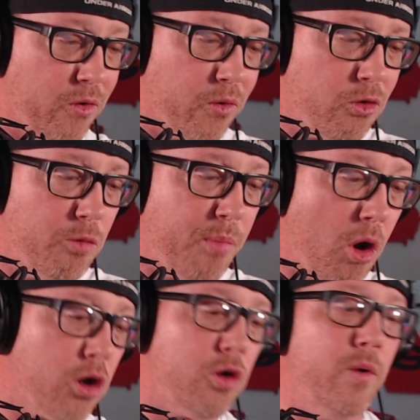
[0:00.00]
Earl
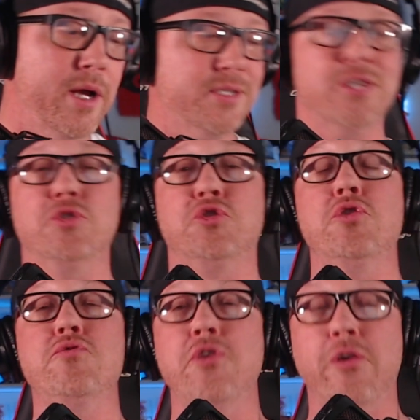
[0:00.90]
Barquet
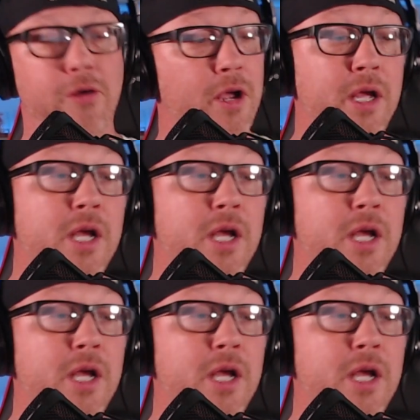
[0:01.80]
Jr.